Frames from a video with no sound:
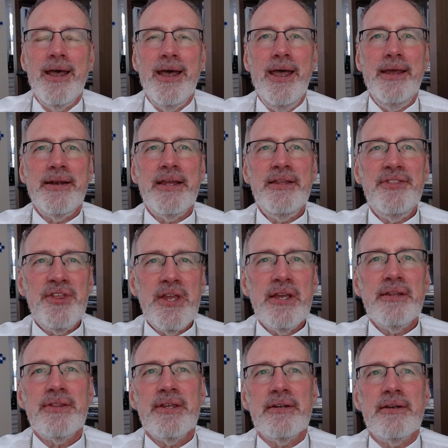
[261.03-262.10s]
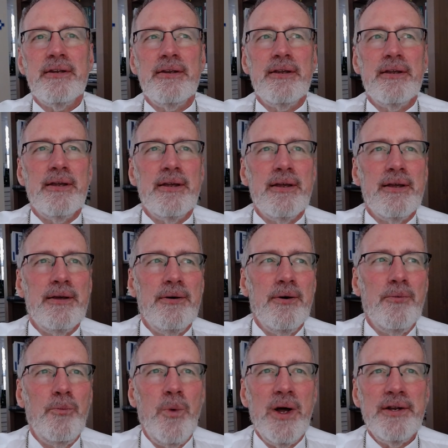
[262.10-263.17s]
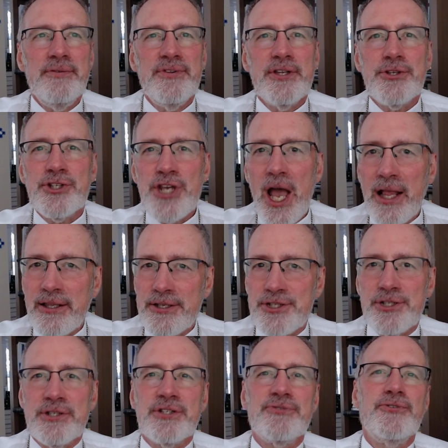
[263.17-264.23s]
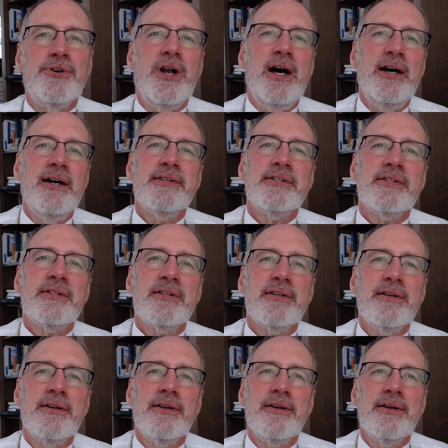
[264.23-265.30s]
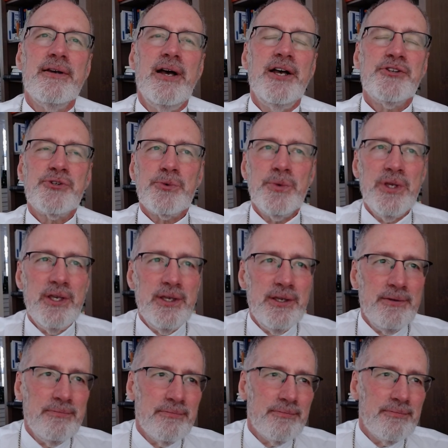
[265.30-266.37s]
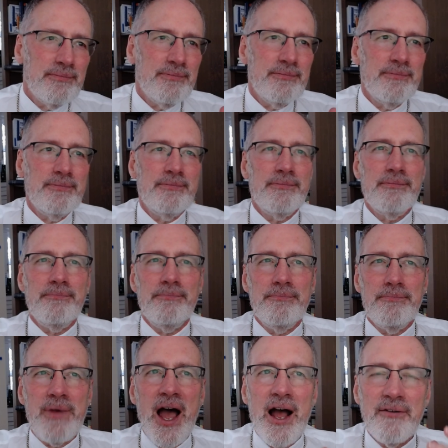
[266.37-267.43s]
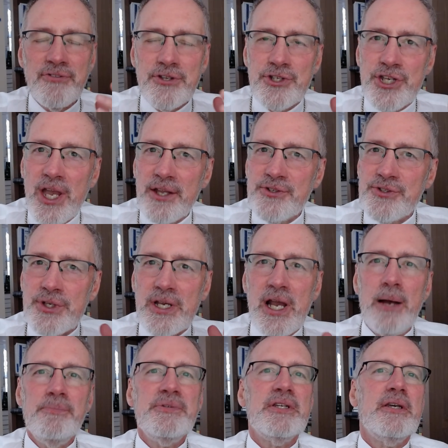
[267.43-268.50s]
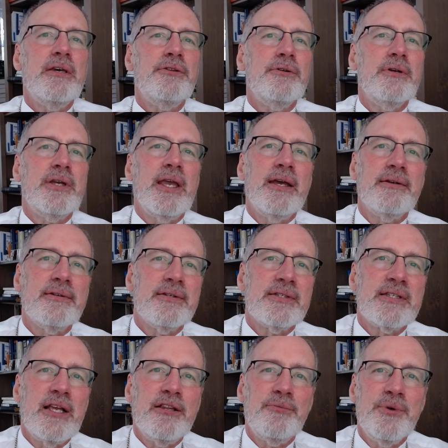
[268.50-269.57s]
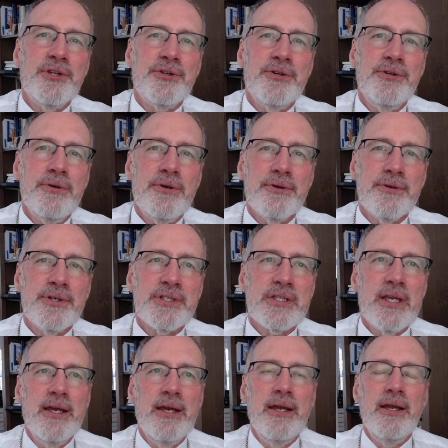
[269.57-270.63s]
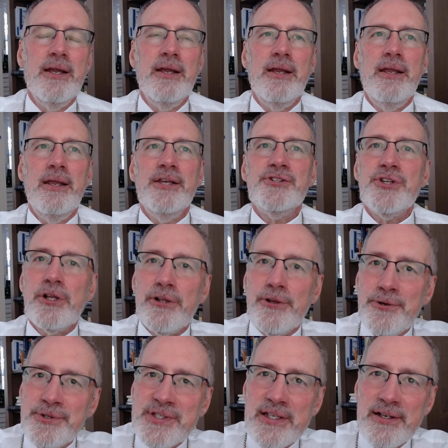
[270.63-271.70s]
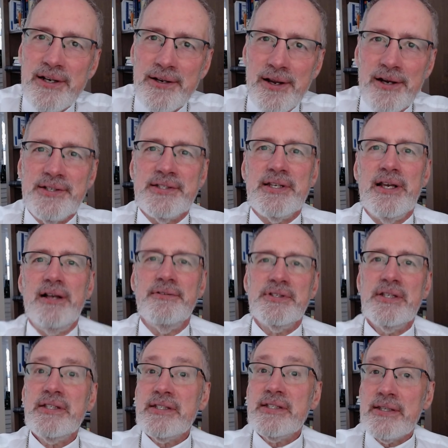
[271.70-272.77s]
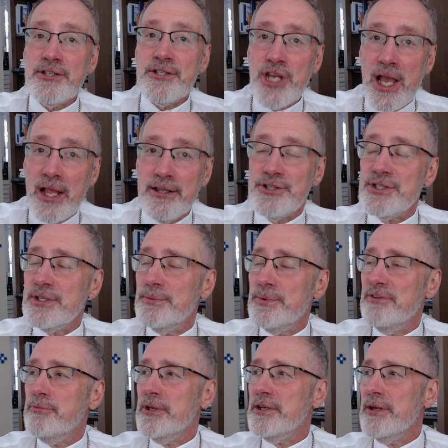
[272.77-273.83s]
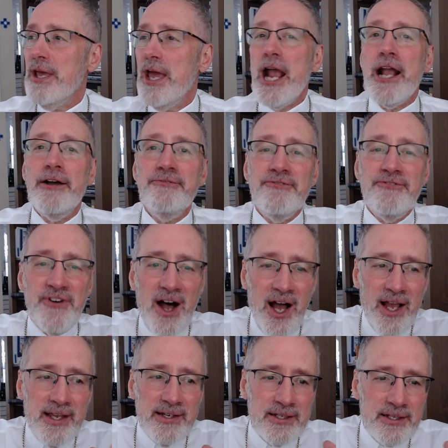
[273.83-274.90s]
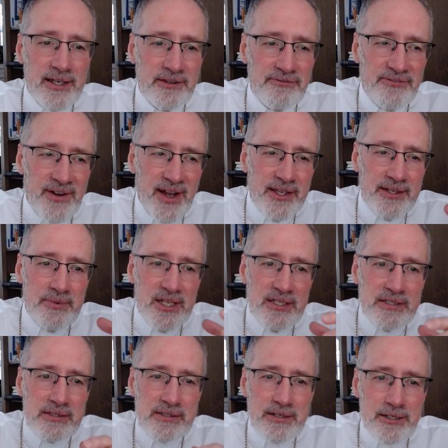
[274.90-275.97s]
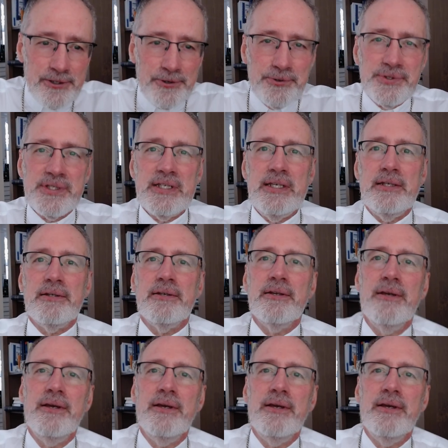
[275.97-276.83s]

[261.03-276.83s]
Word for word: And I think that uh, one of the challenges for us as we have the chance to come together again to celebrate the Eucharist is to close in on ourselves. This is the challenge. See, we've been confined, and confined means closed in.